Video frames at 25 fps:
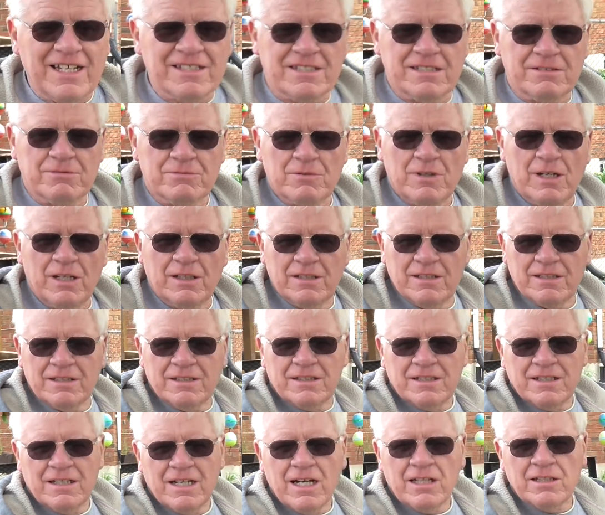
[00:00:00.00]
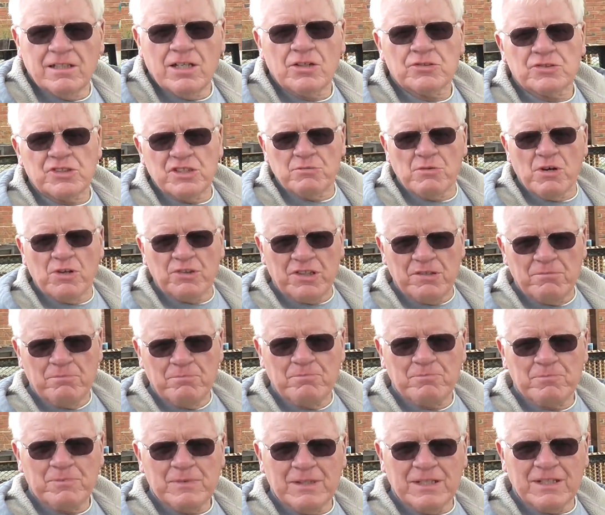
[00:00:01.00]
Guy said, well, how long do you want them?
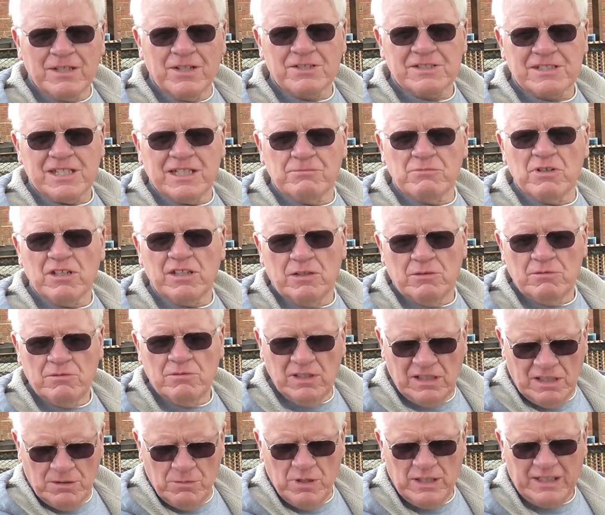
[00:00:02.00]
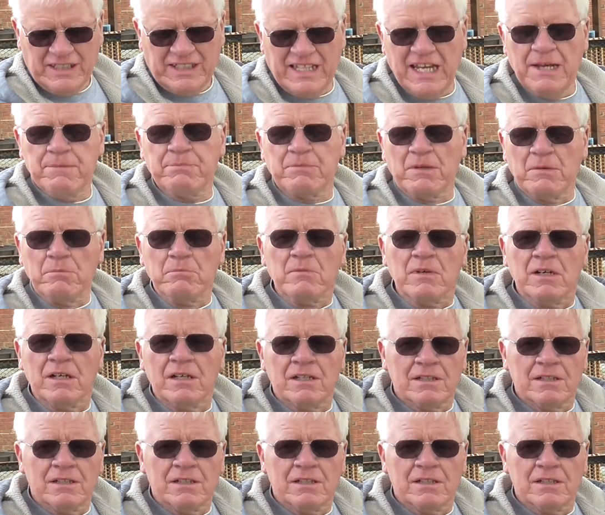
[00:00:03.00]
He goes, I want, well, I want to keep them.